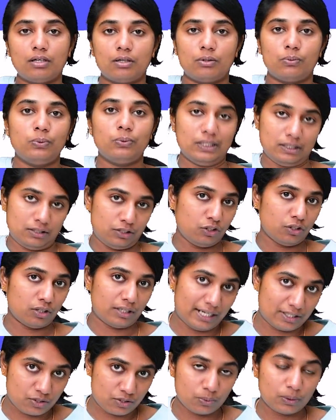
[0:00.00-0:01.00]
with your
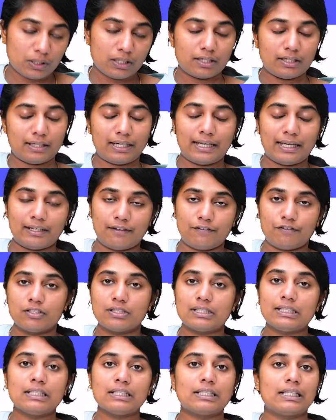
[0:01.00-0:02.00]
network and
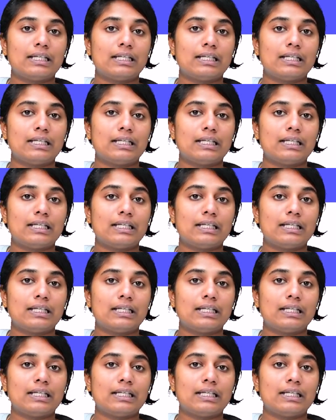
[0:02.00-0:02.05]
everything,